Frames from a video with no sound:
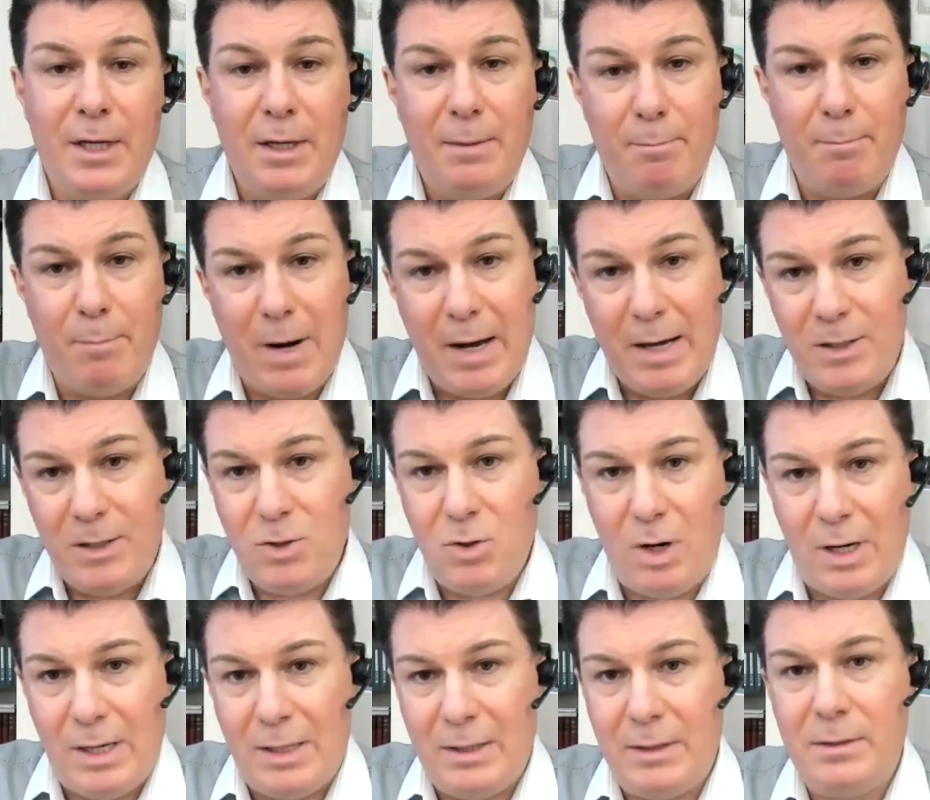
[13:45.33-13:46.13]
By
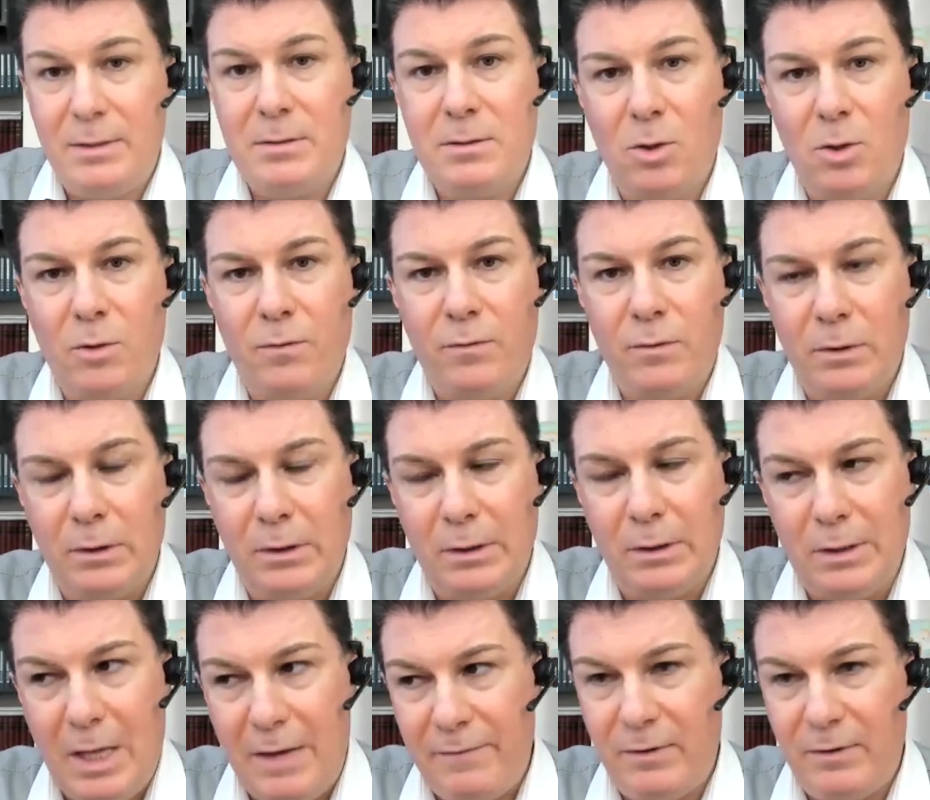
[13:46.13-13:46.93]
your eyes, you will
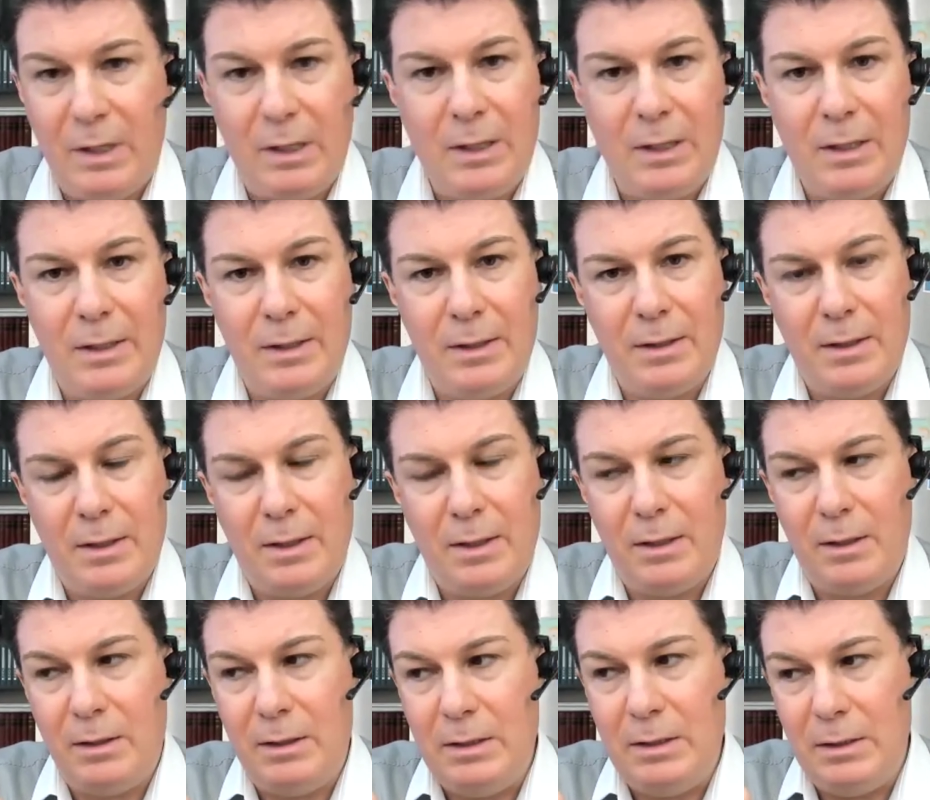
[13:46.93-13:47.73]
definitely
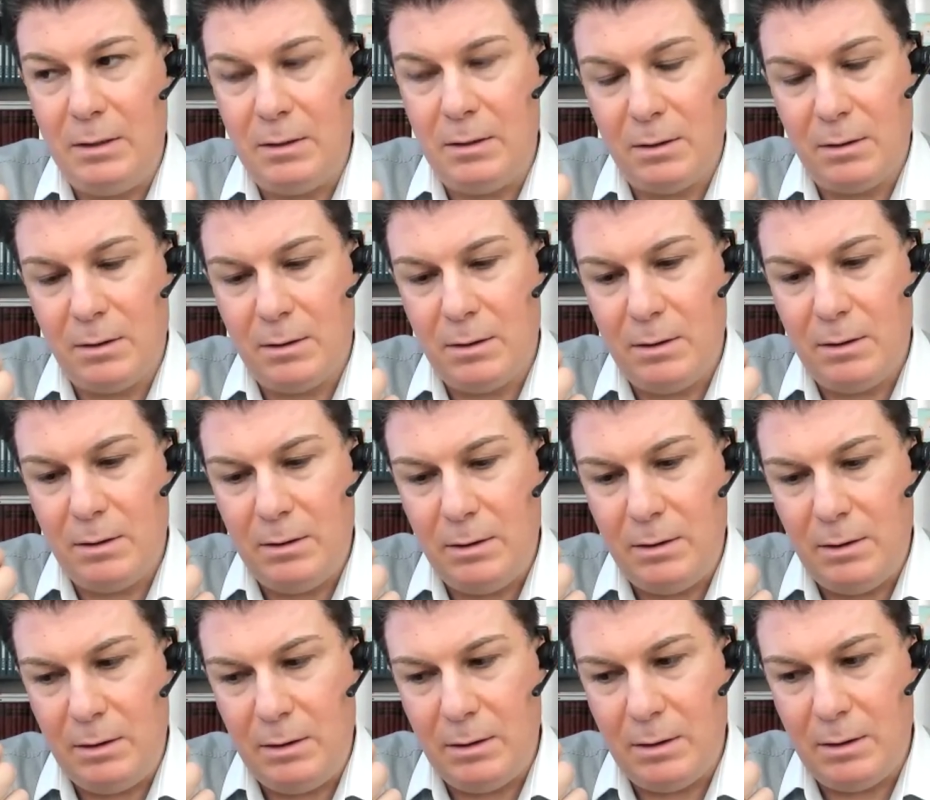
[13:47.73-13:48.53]

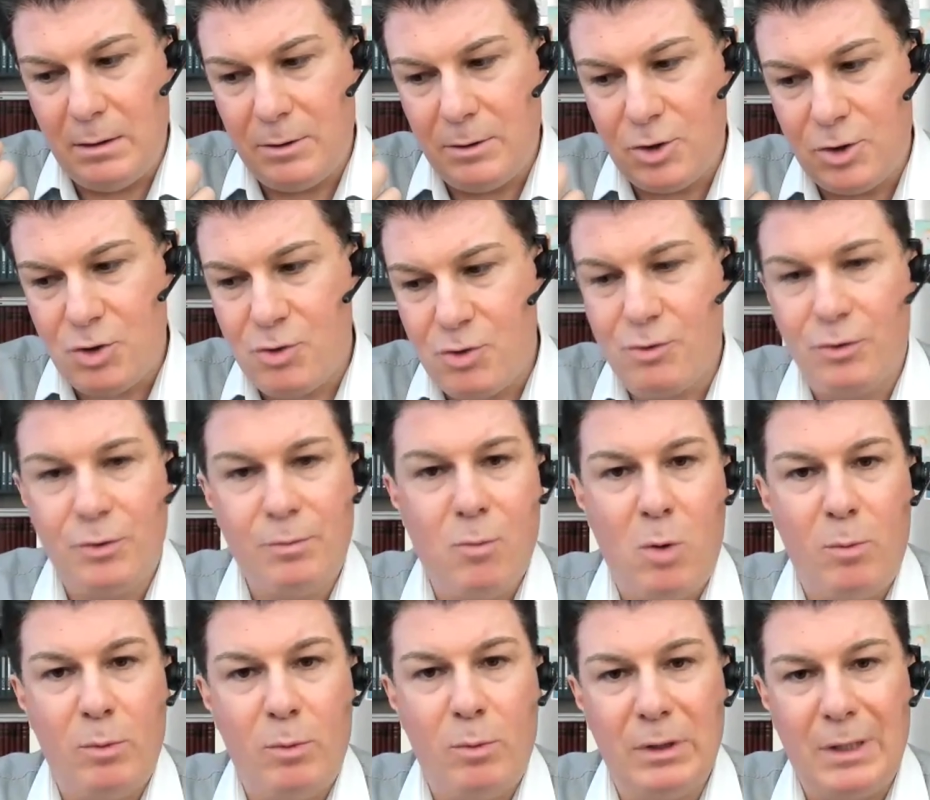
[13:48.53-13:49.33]
in a short
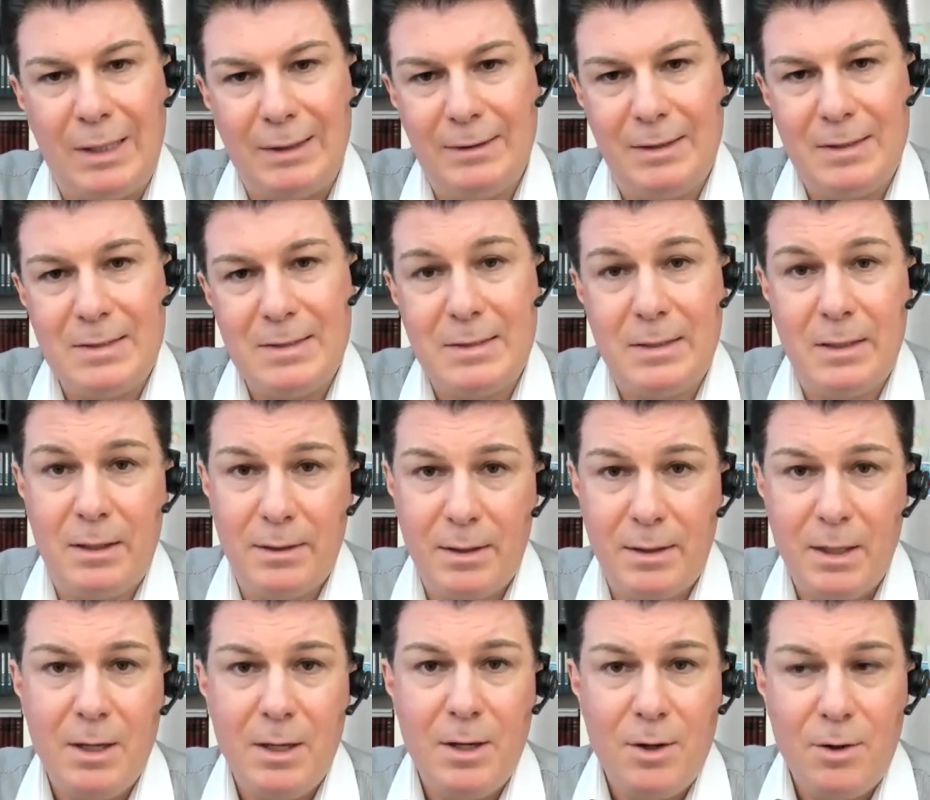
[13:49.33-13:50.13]
moment
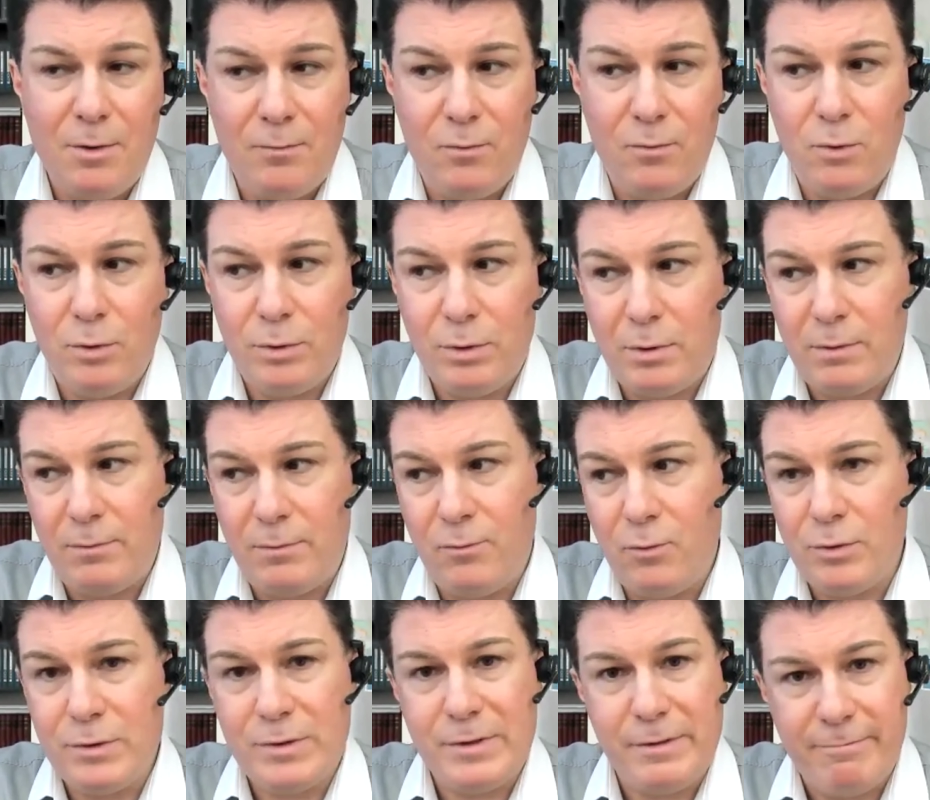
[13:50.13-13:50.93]
understand what
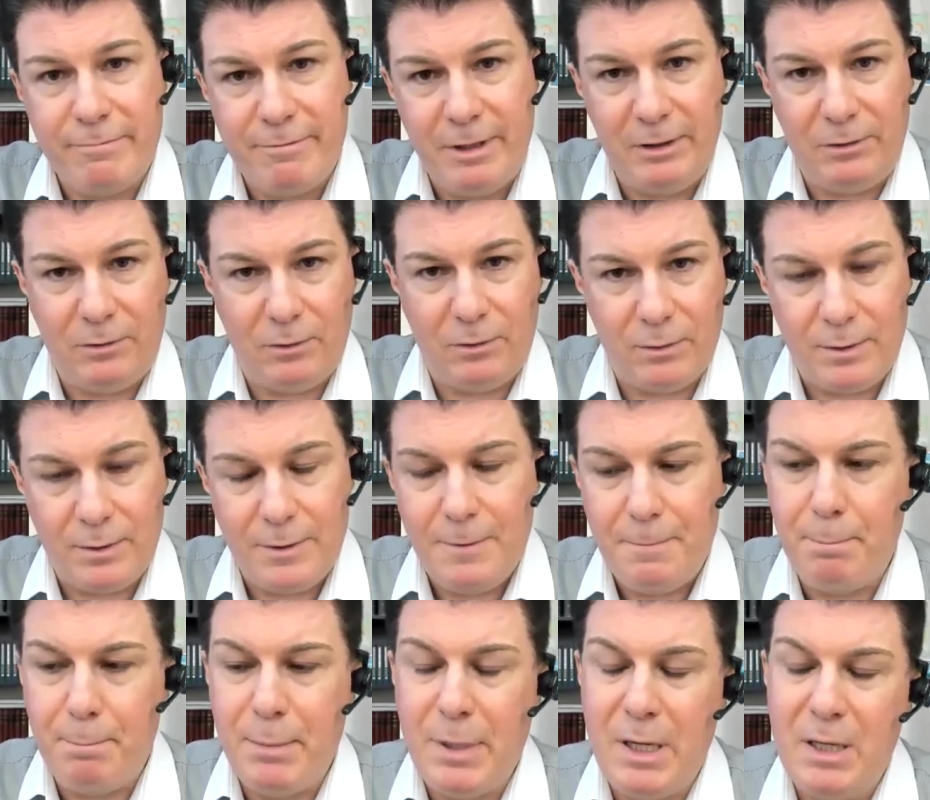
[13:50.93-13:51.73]
was written
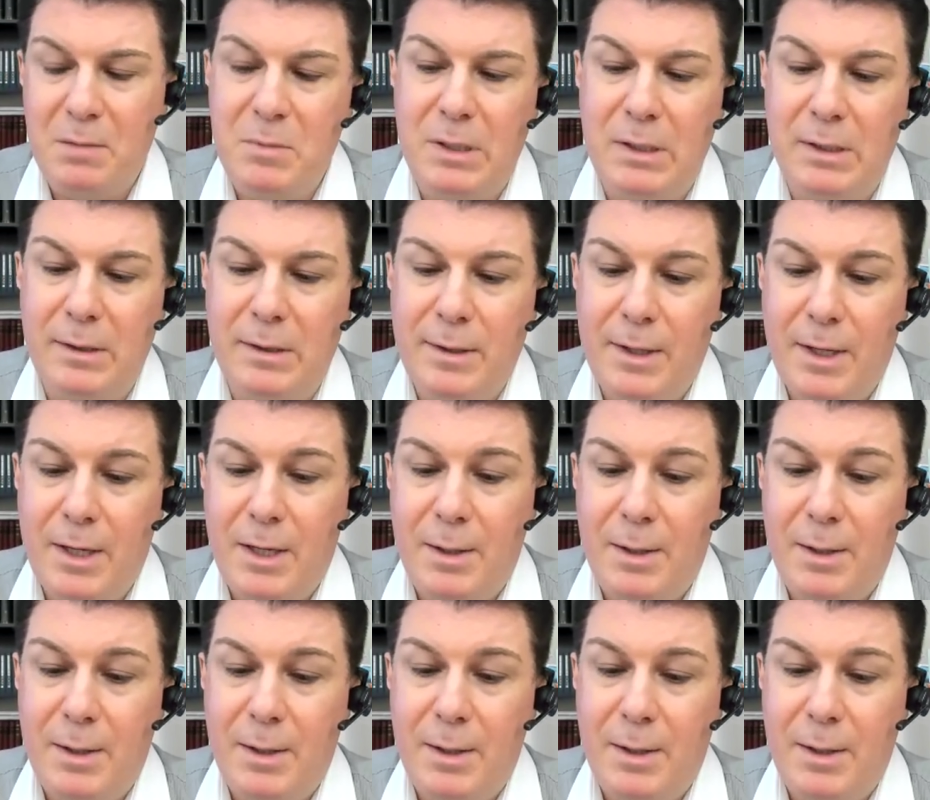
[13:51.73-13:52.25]
by me,